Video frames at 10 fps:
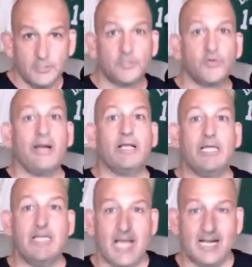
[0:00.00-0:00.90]
to try to
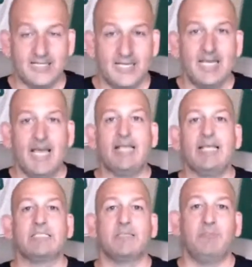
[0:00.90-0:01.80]
connect and
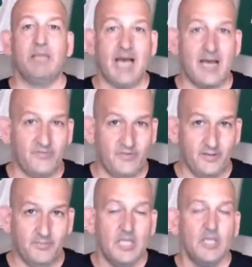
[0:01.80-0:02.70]
get something out of
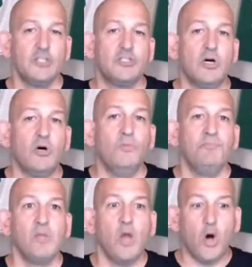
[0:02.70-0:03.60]
him. So
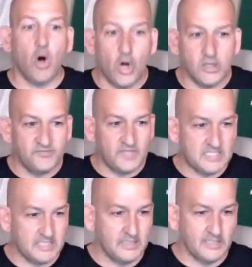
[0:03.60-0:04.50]
all of
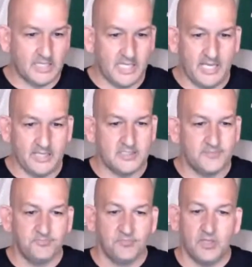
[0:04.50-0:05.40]
these little things,
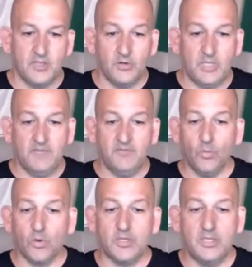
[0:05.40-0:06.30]
you know, even
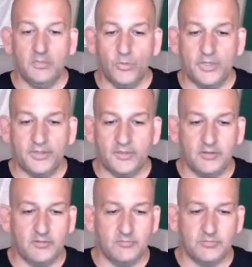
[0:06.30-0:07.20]
working with
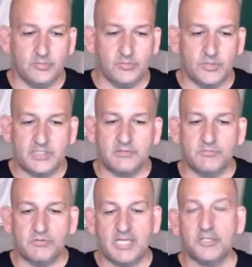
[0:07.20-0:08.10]

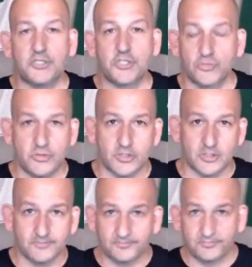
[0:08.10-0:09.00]
Dennis Schroeder,
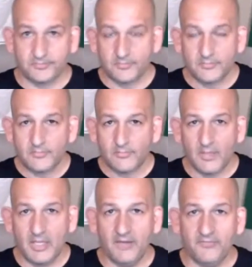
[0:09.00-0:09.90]

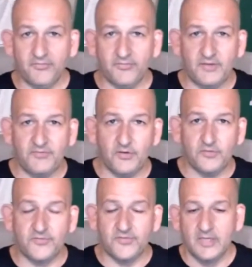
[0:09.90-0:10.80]
if
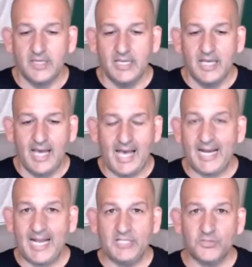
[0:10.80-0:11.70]
you've had
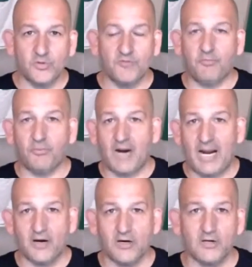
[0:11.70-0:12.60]
any sort of
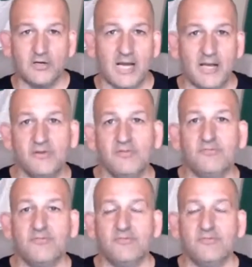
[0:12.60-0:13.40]
prior kind of